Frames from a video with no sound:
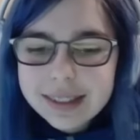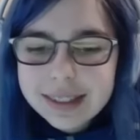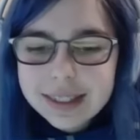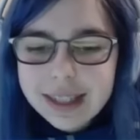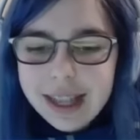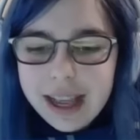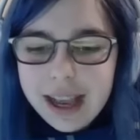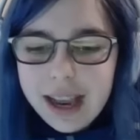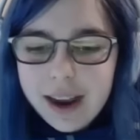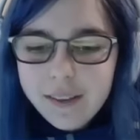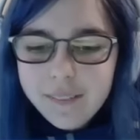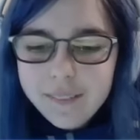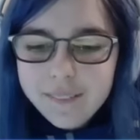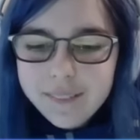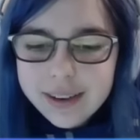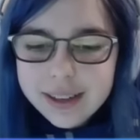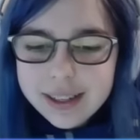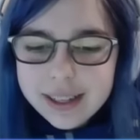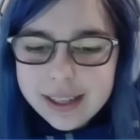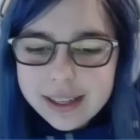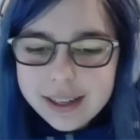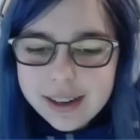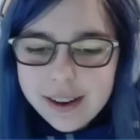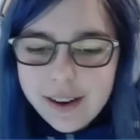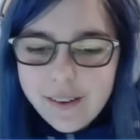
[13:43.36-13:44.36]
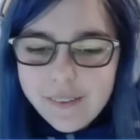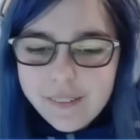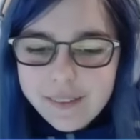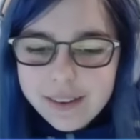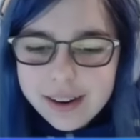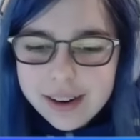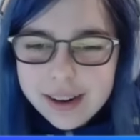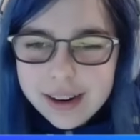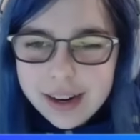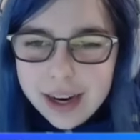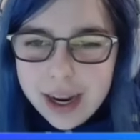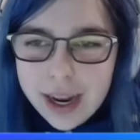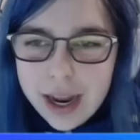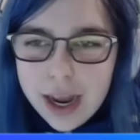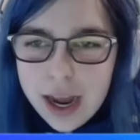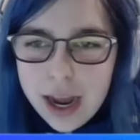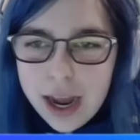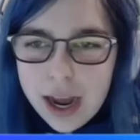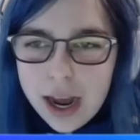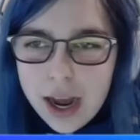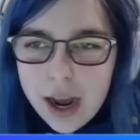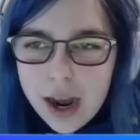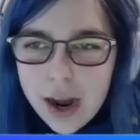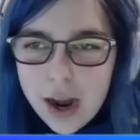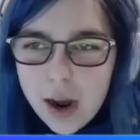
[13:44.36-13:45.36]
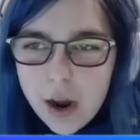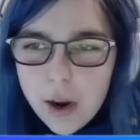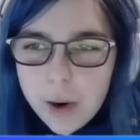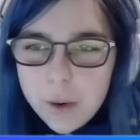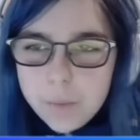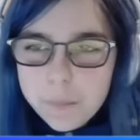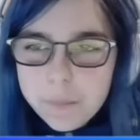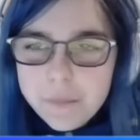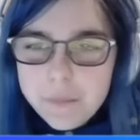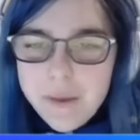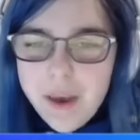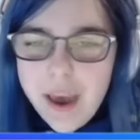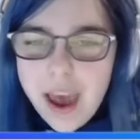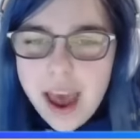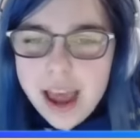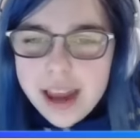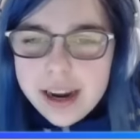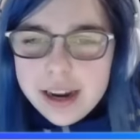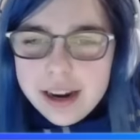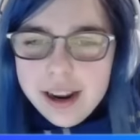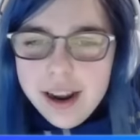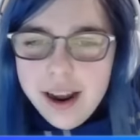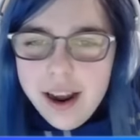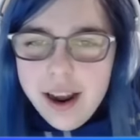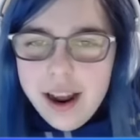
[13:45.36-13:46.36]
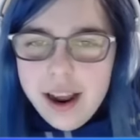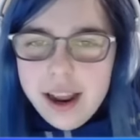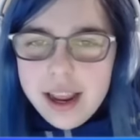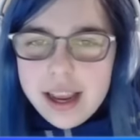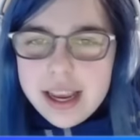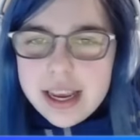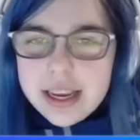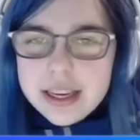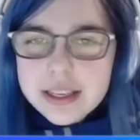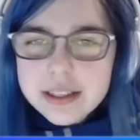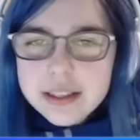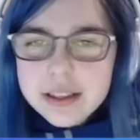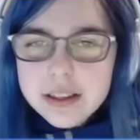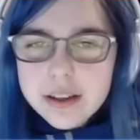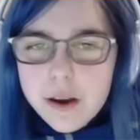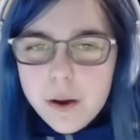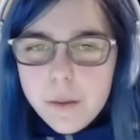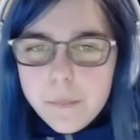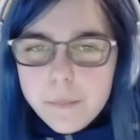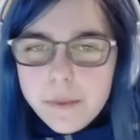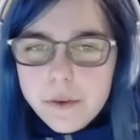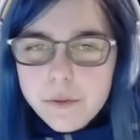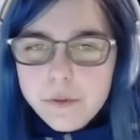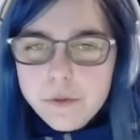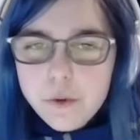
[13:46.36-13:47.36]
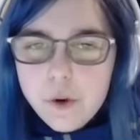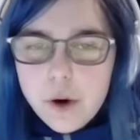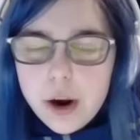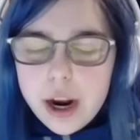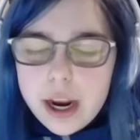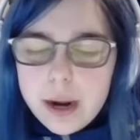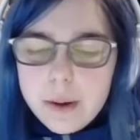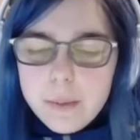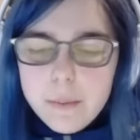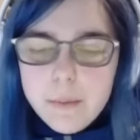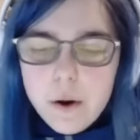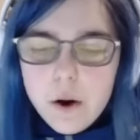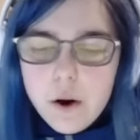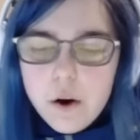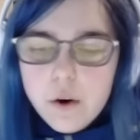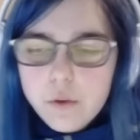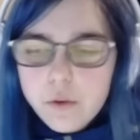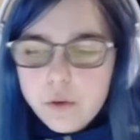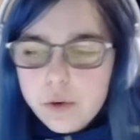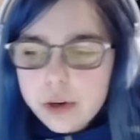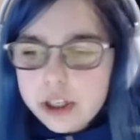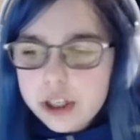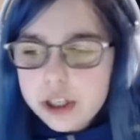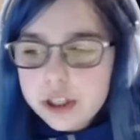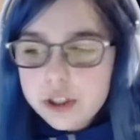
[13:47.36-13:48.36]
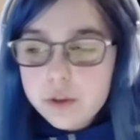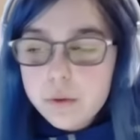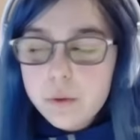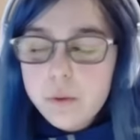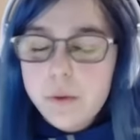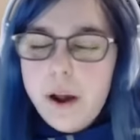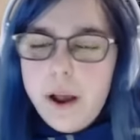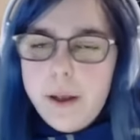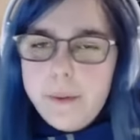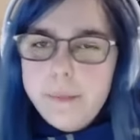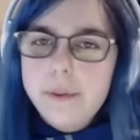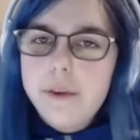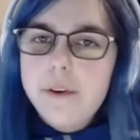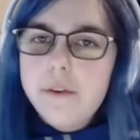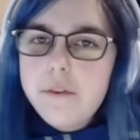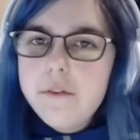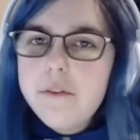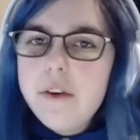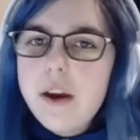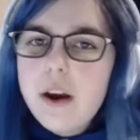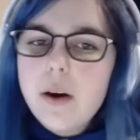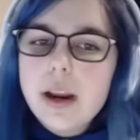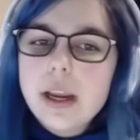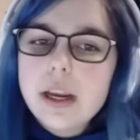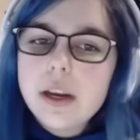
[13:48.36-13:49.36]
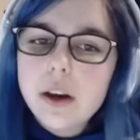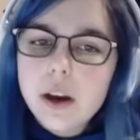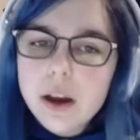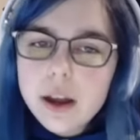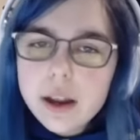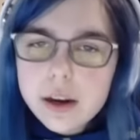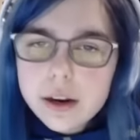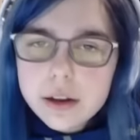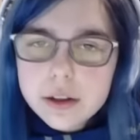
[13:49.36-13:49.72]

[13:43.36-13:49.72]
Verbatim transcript: I really don't. Oh man, he has the void move, which is very good.